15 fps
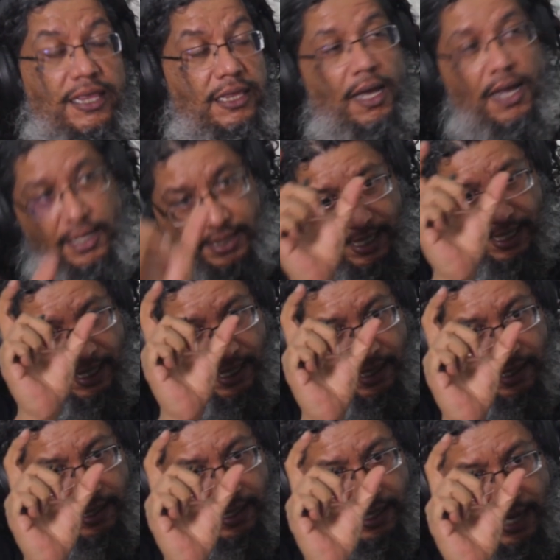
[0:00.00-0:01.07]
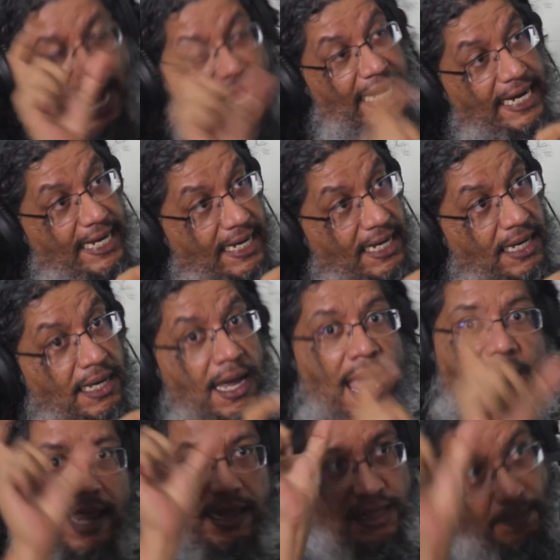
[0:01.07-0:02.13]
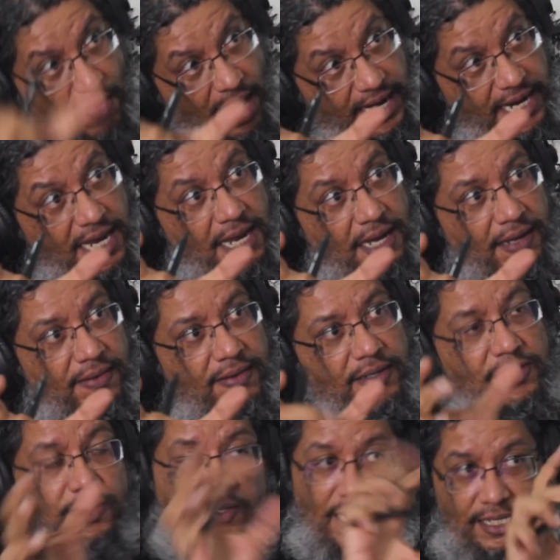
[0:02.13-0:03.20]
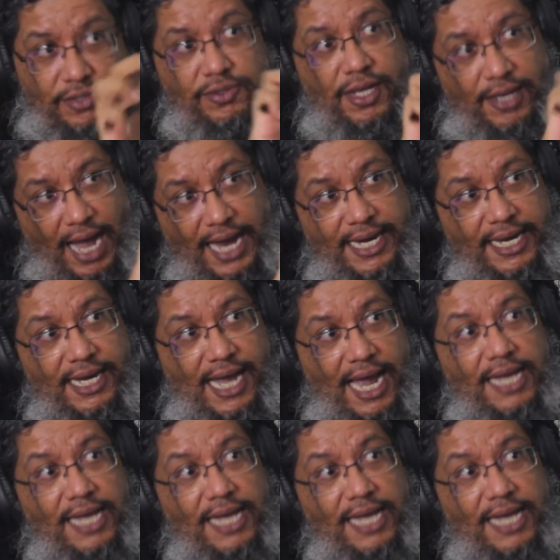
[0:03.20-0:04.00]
The idea, the money. So the idea guy is